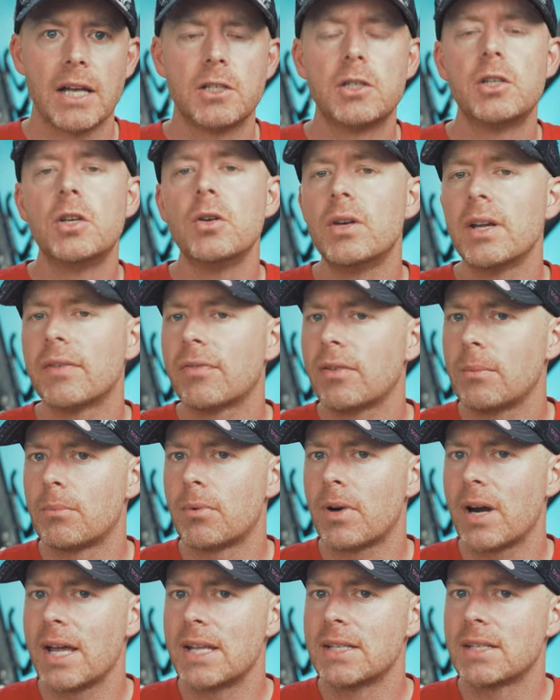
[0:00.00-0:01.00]
2 different
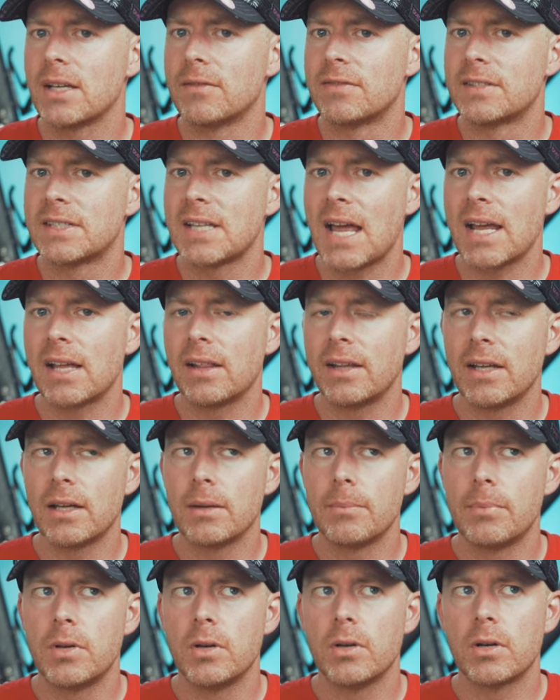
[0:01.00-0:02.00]
brands of cycling
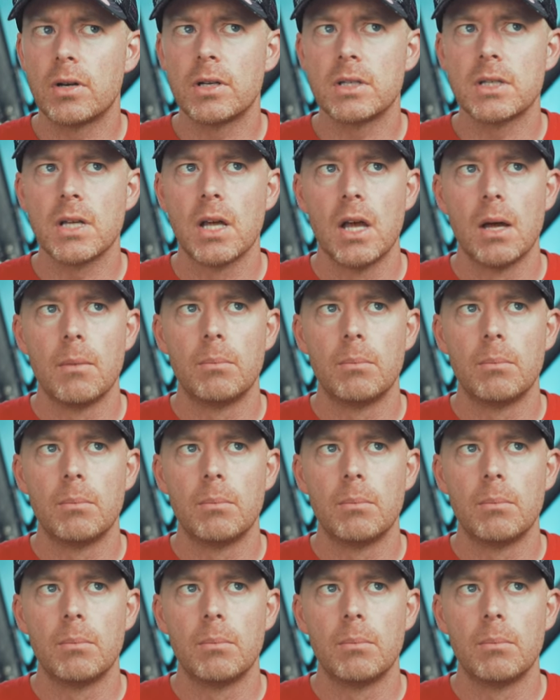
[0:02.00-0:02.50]
computers,